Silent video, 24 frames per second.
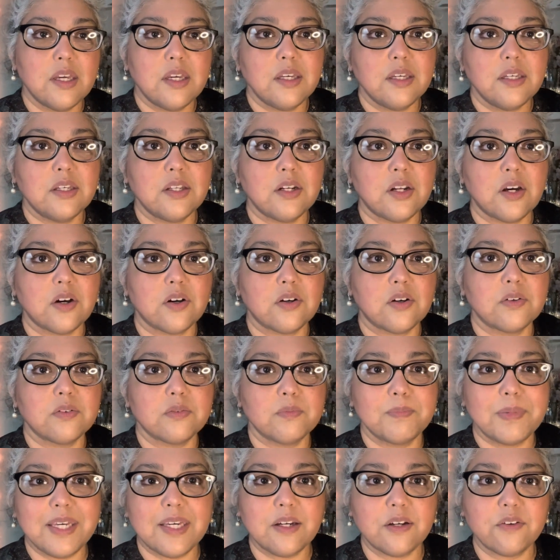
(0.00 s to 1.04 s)
you know,
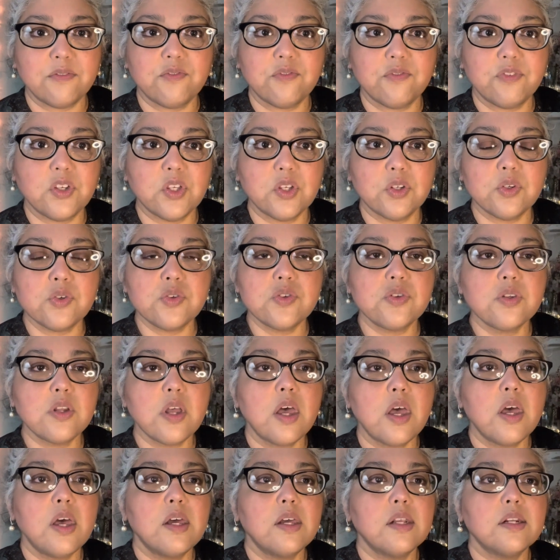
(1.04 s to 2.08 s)
be confused.
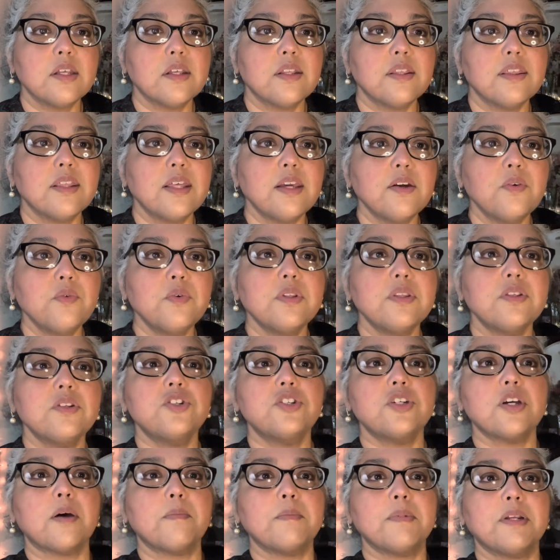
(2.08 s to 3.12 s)
The thing with
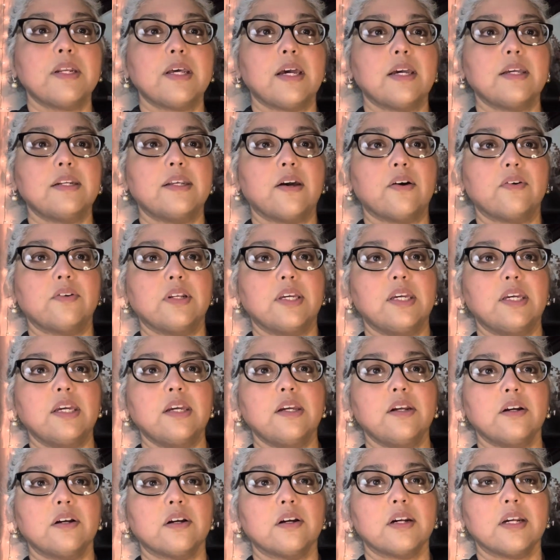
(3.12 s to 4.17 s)
Gemini down
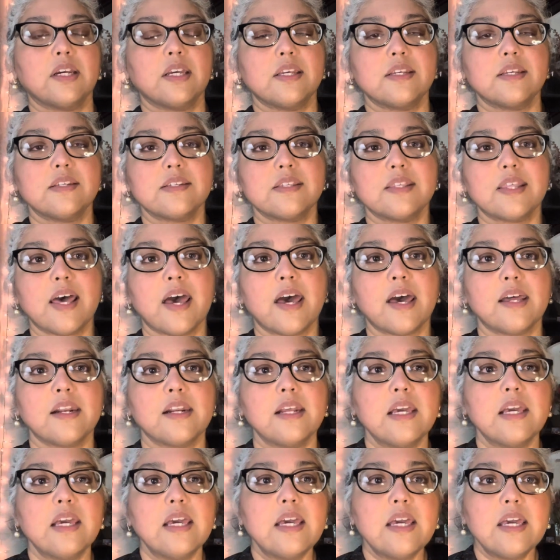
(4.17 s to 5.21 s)
here is
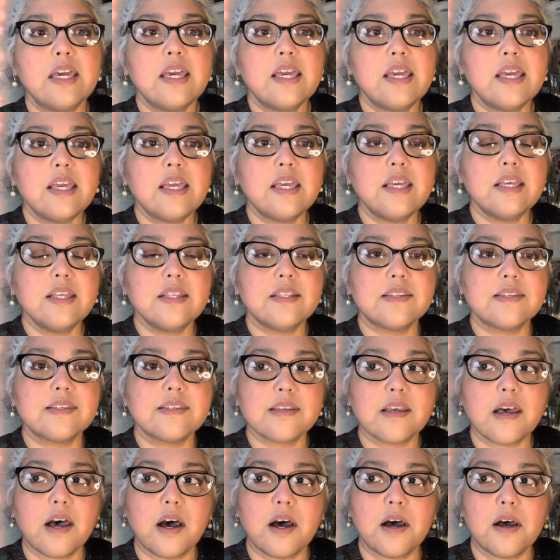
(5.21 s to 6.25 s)
that it's
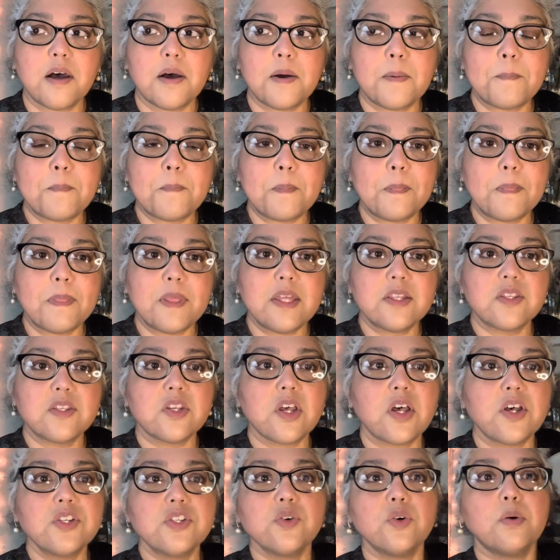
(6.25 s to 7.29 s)
um it's
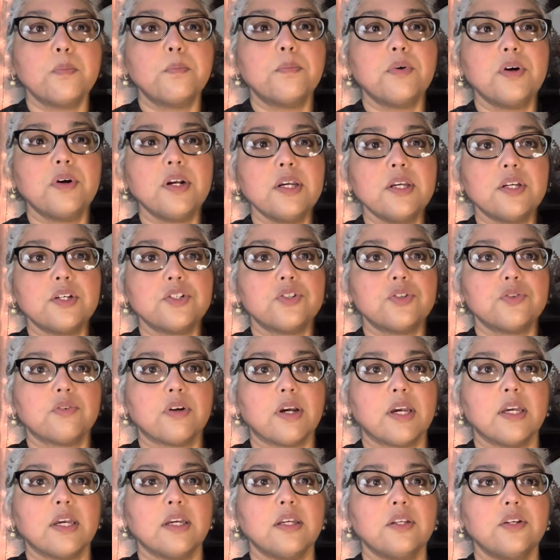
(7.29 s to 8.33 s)
also a bridge,
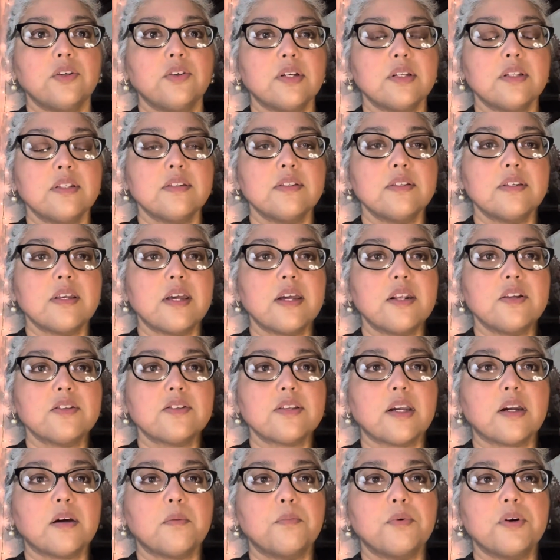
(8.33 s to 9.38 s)
right? You can and it's
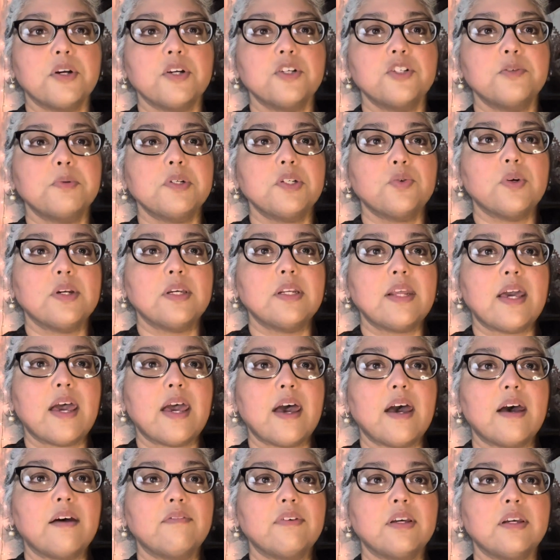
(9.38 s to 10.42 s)
like a bridge between
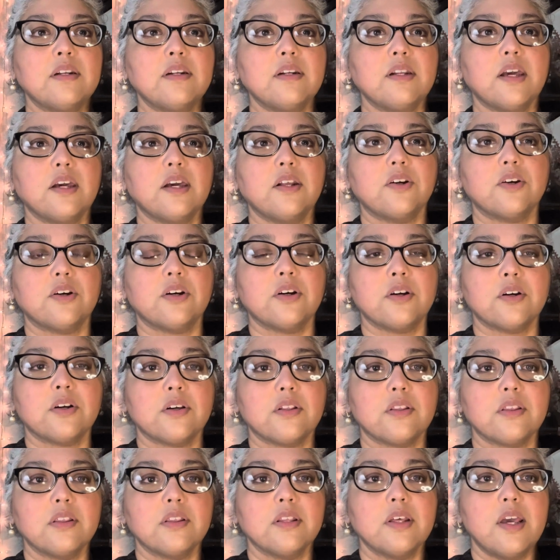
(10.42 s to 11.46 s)
heaven and
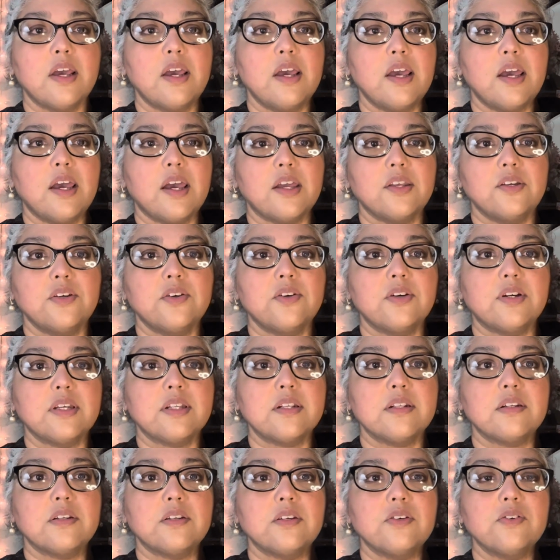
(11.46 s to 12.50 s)
earth. And you
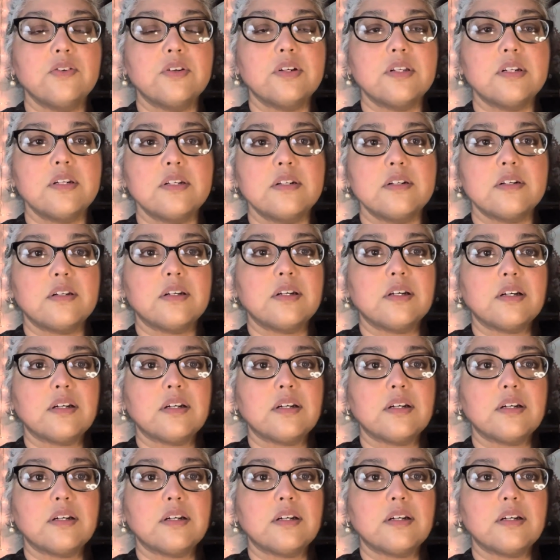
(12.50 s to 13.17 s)
can you can